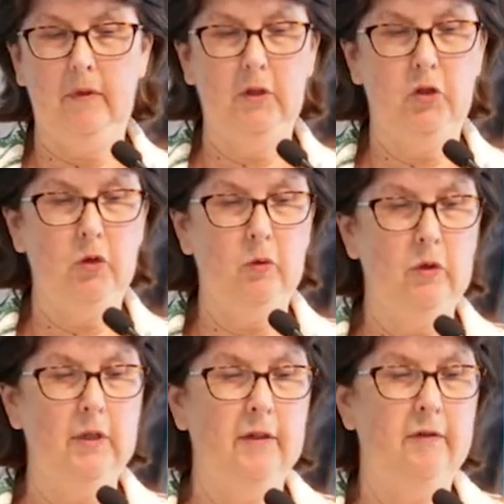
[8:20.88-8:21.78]
the
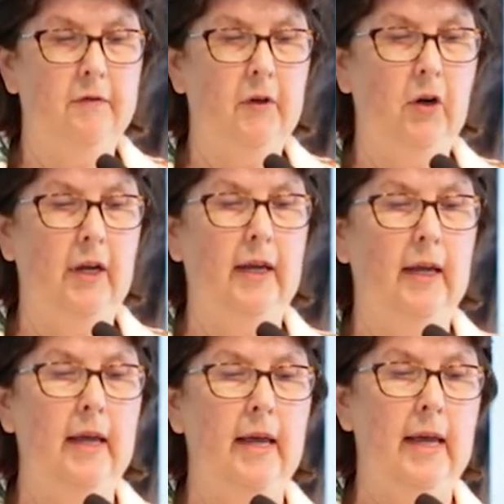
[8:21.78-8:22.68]
children is very
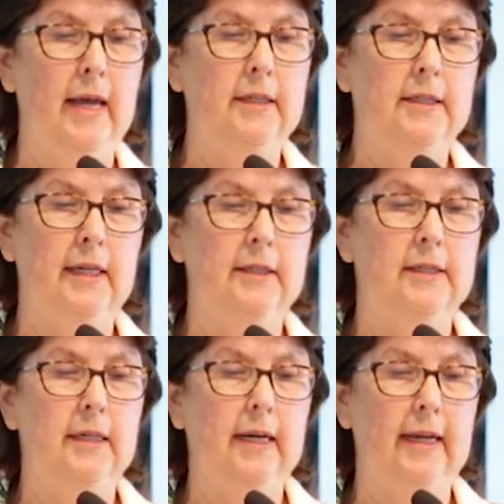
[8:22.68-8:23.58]

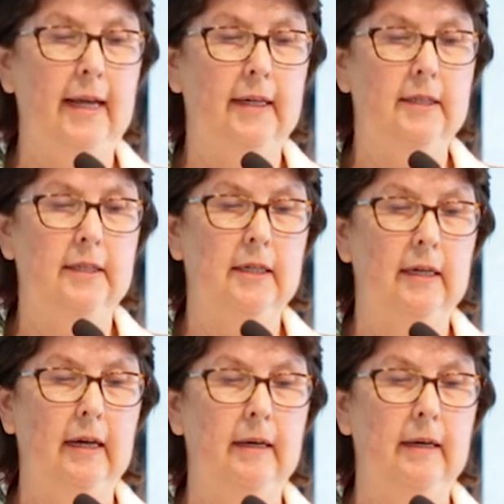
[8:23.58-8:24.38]
intense neglect,